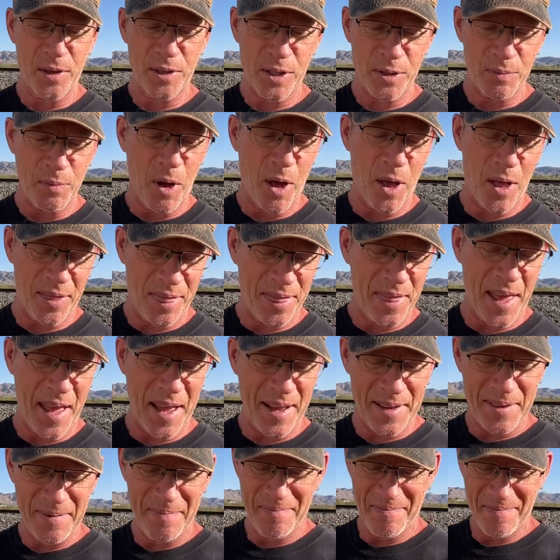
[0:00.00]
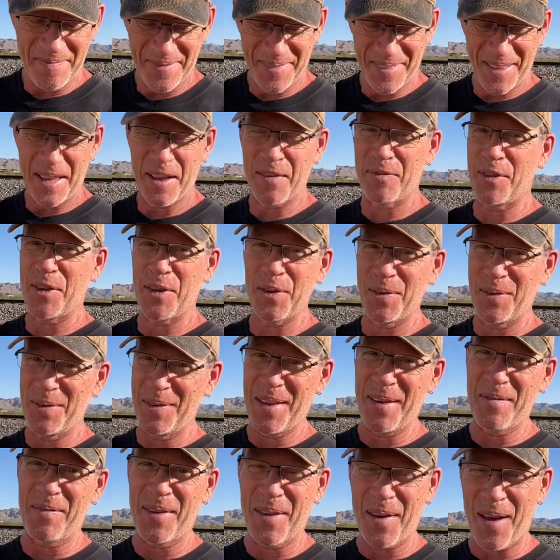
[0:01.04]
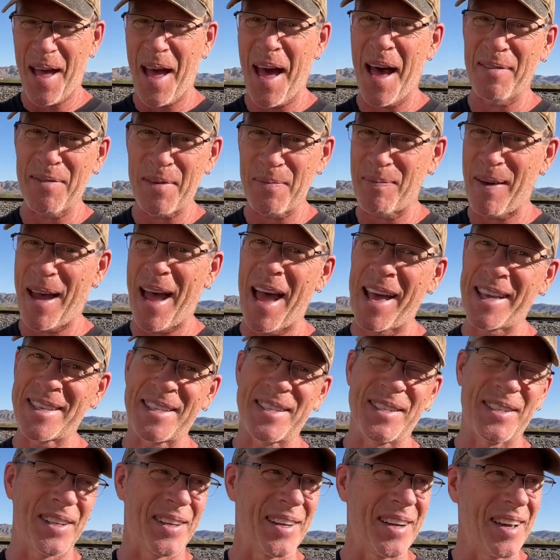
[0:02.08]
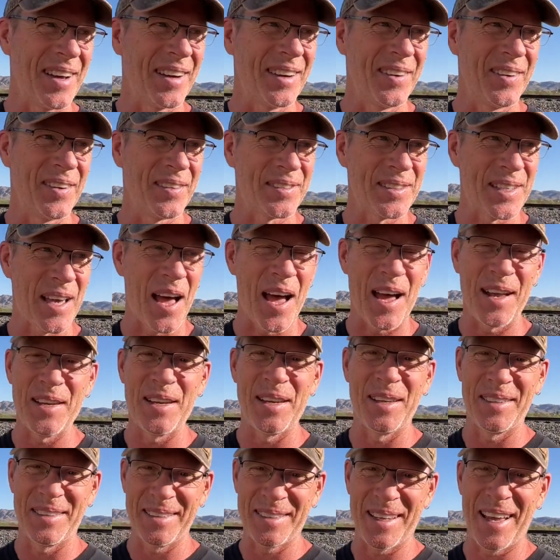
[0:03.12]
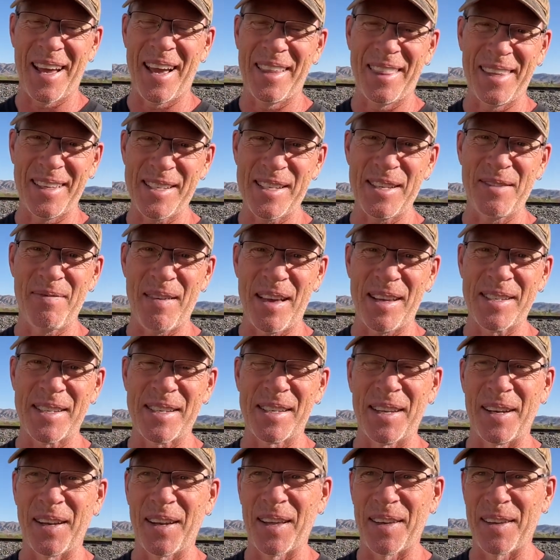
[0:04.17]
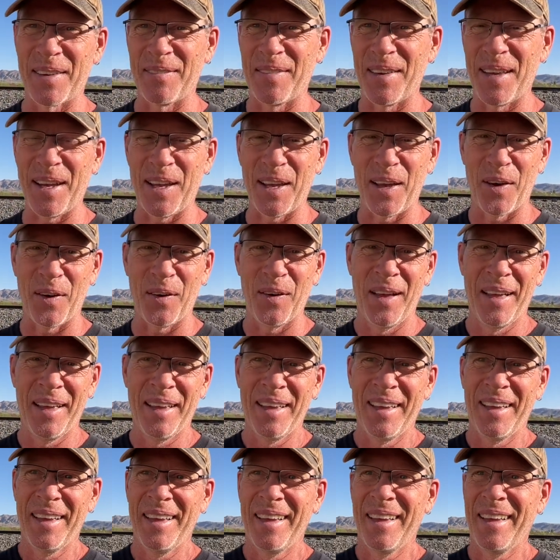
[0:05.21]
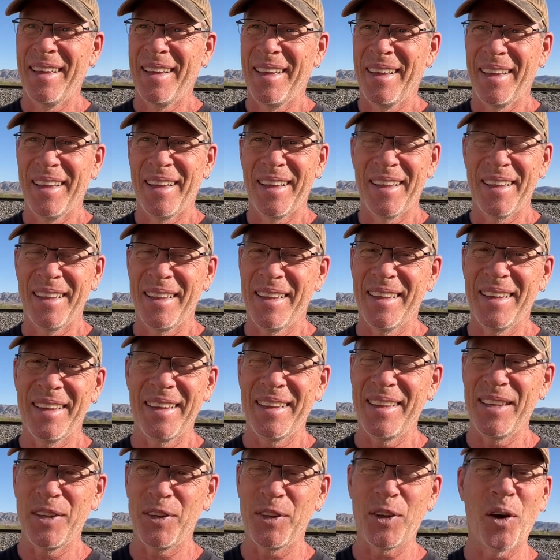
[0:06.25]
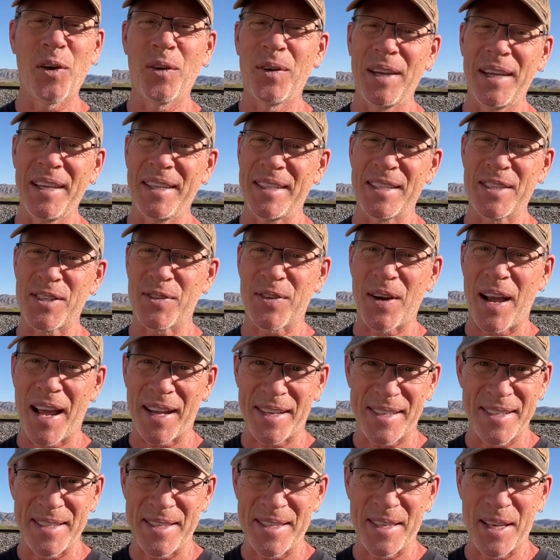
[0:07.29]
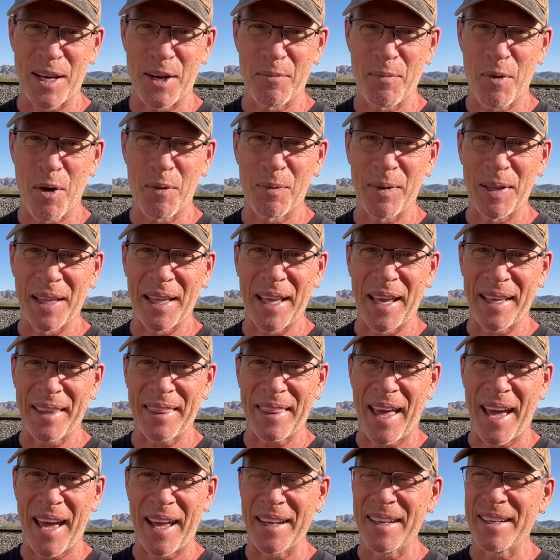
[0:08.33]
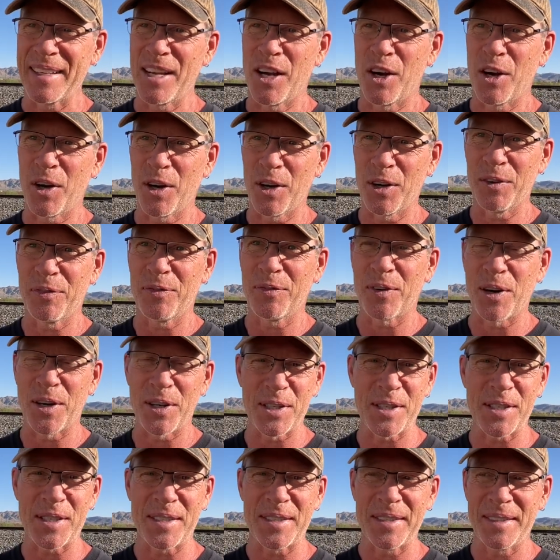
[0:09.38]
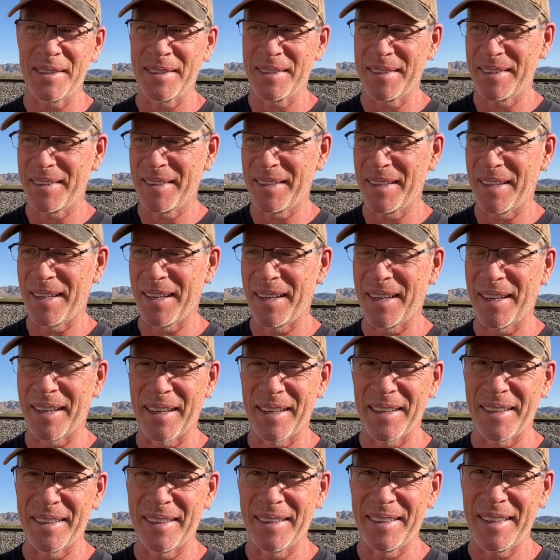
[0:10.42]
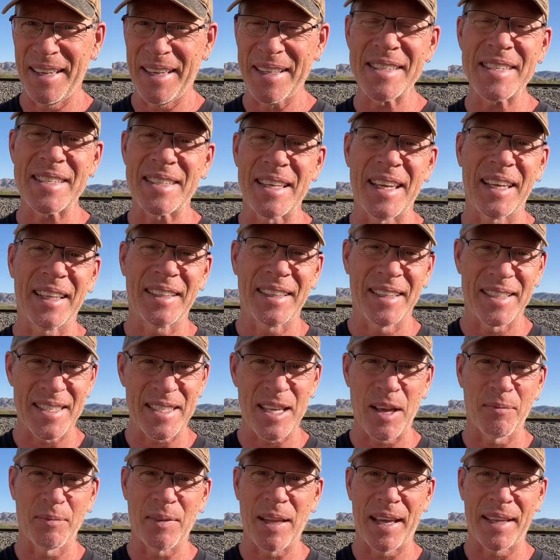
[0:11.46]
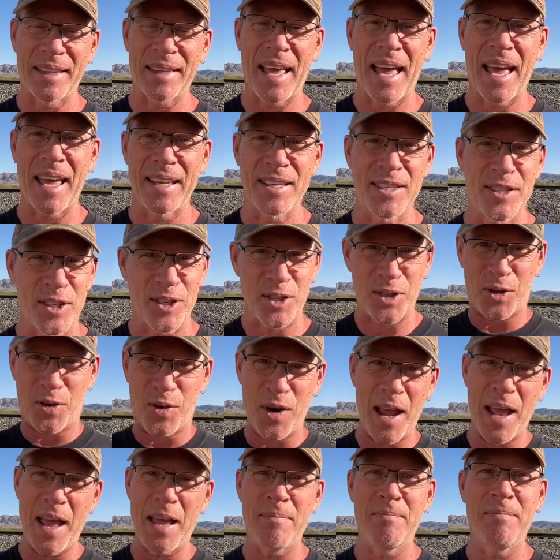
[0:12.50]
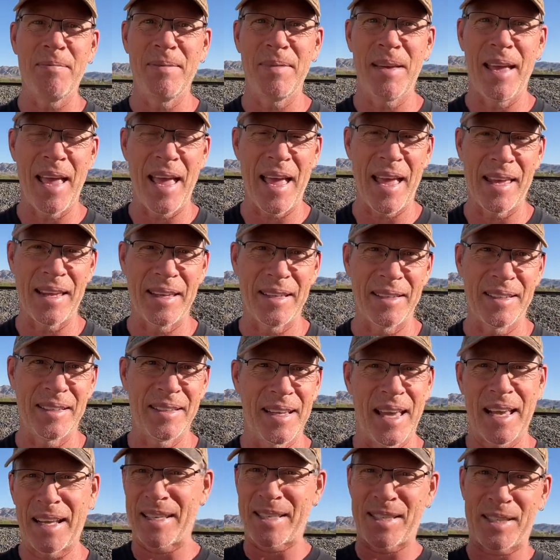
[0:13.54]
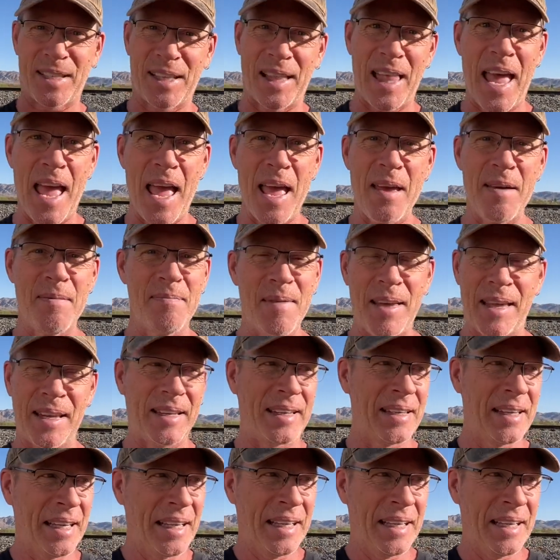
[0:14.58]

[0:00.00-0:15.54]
small thing, if you have a passenger, I don't know if Tanya, I think she mentioned it on the video, you don't need distractions at a moment like that. Her first instinct in something like that is to scream and exclaim and